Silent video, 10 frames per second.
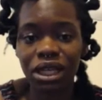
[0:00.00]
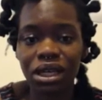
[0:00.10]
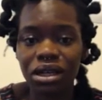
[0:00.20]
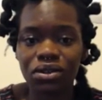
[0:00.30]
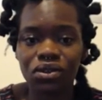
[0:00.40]

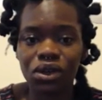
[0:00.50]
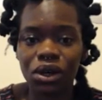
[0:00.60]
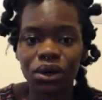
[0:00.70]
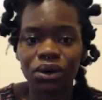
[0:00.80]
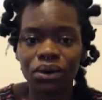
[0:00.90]

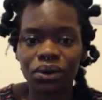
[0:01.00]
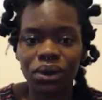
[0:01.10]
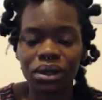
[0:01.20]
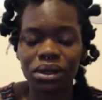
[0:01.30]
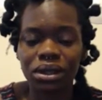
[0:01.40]
So
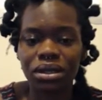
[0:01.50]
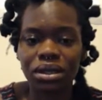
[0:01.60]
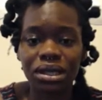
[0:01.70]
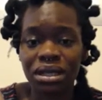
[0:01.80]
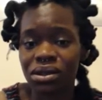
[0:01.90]
this
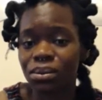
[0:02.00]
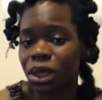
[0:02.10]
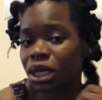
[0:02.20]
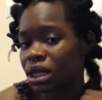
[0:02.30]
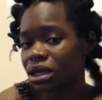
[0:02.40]
is, I'm
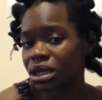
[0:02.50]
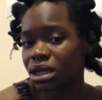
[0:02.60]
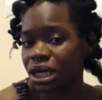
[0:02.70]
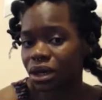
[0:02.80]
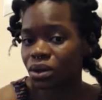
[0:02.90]
going to
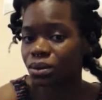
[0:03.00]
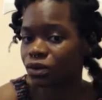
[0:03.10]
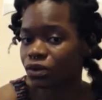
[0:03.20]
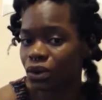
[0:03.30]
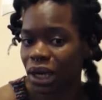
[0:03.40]
detangle
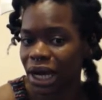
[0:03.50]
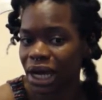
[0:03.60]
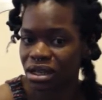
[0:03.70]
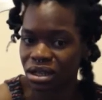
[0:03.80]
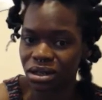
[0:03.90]

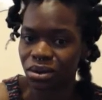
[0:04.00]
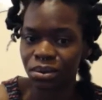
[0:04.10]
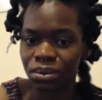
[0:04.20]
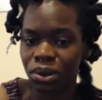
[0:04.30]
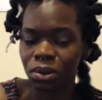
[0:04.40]
beforehand, and I'm
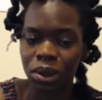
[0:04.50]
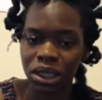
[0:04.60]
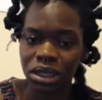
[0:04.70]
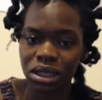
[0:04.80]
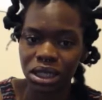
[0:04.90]
probably
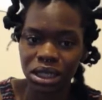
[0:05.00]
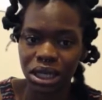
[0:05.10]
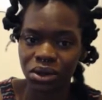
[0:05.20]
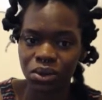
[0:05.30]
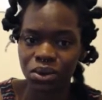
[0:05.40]
going to
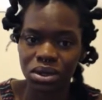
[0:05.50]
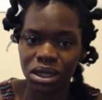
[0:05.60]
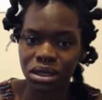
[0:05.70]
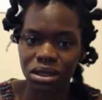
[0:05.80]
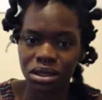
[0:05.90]
detangle in
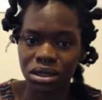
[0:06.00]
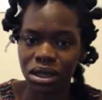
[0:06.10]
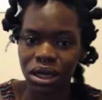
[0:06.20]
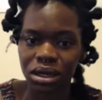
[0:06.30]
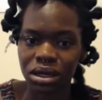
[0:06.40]
section
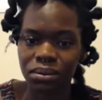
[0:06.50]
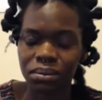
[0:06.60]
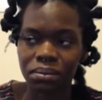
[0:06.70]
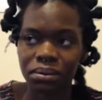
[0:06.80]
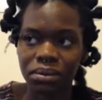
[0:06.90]
again
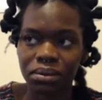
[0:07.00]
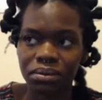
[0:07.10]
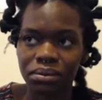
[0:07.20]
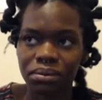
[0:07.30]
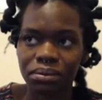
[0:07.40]

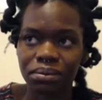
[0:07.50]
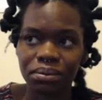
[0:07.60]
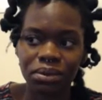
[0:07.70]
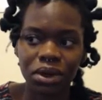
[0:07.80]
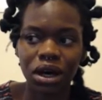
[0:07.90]

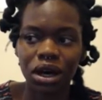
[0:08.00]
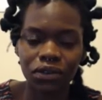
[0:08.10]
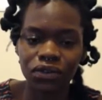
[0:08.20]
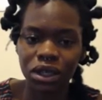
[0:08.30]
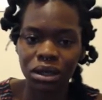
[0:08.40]

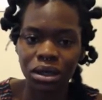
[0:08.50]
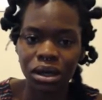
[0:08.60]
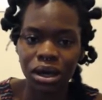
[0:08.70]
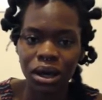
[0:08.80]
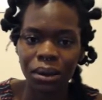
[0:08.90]
after,
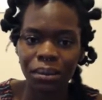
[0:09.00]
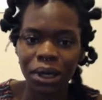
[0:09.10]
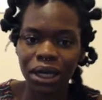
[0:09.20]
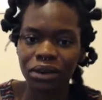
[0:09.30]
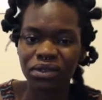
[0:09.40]
but
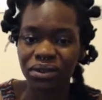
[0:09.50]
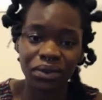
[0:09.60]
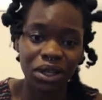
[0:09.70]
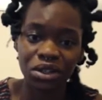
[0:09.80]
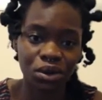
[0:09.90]
even if
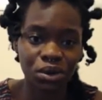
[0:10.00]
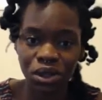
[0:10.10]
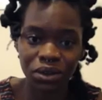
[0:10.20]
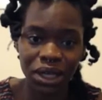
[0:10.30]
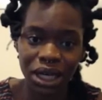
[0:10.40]
I don't
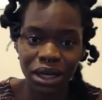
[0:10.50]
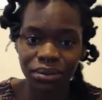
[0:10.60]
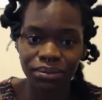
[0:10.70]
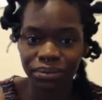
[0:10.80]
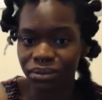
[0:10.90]
do that,
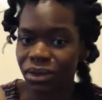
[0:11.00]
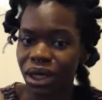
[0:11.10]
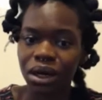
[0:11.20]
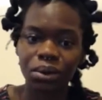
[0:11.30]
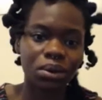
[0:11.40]

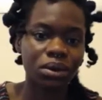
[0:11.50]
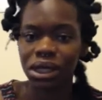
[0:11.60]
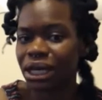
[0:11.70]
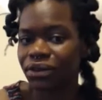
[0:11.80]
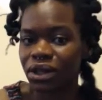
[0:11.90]
I will just
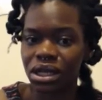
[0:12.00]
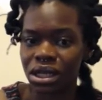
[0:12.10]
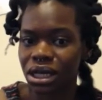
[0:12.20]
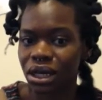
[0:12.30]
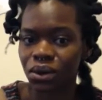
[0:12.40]
have to
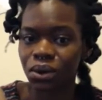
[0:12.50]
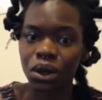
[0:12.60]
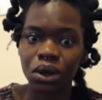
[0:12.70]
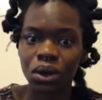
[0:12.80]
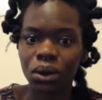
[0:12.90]
detangle a
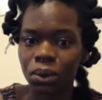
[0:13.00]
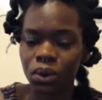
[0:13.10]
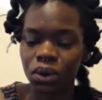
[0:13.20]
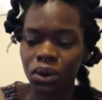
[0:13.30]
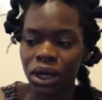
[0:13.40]
lot
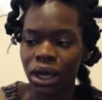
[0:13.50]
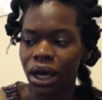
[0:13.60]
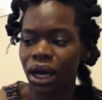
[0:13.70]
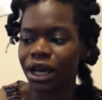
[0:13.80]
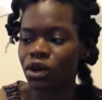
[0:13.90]
more.
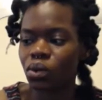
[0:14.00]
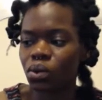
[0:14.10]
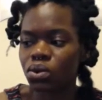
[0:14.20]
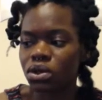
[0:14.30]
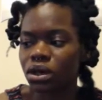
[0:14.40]
And
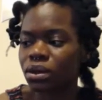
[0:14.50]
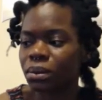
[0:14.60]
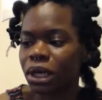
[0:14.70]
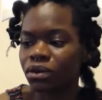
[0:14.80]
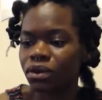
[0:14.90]
also the
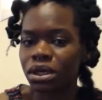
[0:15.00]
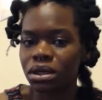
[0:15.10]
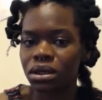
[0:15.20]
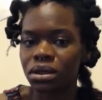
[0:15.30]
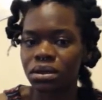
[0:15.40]
main
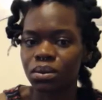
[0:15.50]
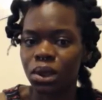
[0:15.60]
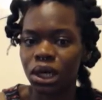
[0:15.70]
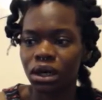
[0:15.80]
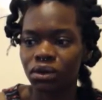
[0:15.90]
reasons why
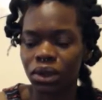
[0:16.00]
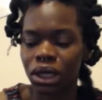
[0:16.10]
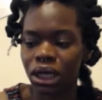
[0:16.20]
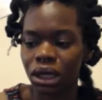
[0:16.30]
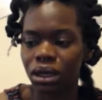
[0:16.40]
I
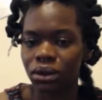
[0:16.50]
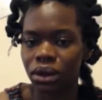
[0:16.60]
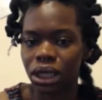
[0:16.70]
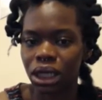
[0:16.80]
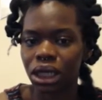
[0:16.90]
really
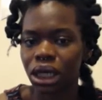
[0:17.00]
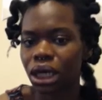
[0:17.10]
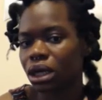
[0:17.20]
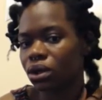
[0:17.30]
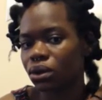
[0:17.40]
think that
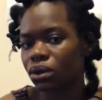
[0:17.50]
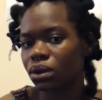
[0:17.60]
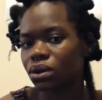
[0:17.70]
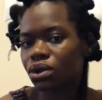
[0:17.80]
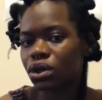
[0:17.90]

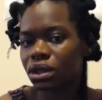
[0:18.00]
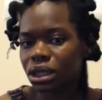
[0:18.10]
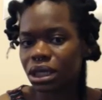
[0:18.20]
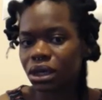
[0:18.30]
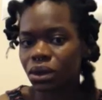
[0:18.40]
you should
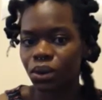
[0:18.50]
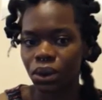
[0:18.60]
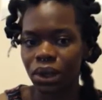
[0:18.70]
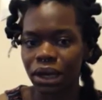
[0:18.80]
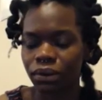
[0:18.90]
detangle your
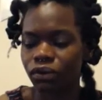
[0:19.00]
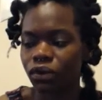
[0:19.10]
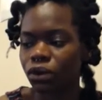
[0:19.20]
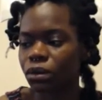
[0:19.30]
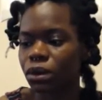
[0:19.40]
hair before
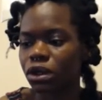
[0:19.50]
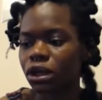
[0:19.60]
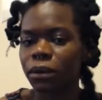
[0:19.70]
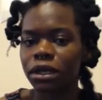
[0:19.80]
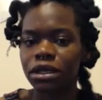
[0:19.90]
you wash up
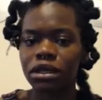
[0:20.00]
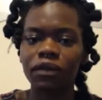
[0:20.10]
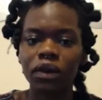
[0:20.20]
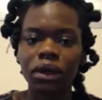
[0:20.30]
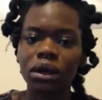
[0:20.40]
is if
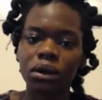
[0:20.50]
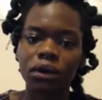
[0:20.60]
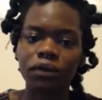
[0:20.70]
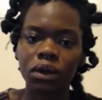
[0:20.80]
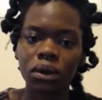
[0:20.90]
you get a lot
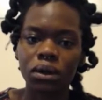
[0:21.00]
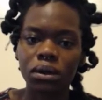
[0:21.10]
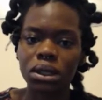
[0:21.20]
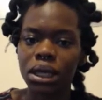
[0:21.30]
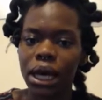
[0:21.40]
of
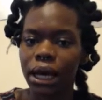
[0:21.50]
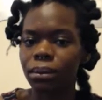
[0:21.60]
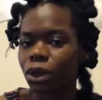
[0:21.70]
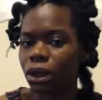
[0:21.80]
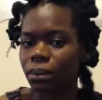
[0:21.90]
knots and
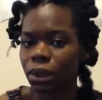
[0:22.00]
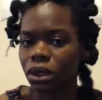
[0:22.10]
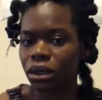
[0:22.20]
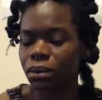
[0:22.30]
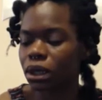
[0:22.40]
product
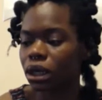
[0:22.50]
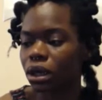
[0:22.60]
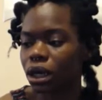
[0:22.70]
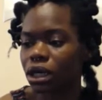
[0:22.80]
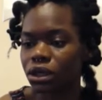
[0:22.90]
buildup like
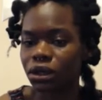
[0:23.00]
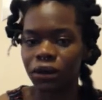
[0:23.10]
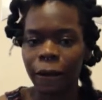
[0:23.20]
I do,